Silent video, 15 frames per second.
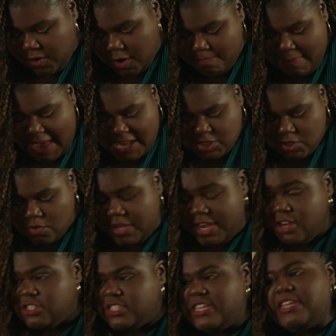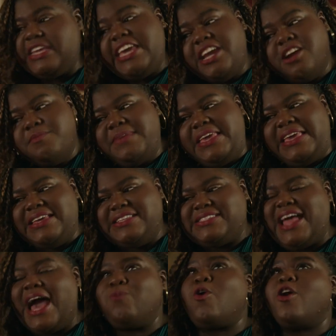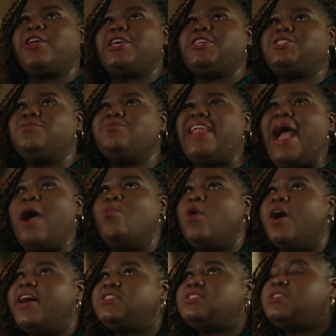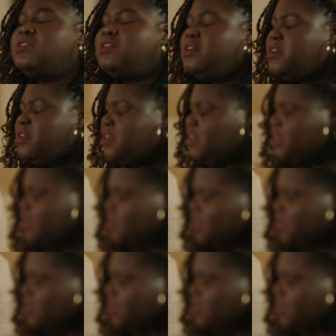Your magical ears can hear me. It's not working, so now what? What?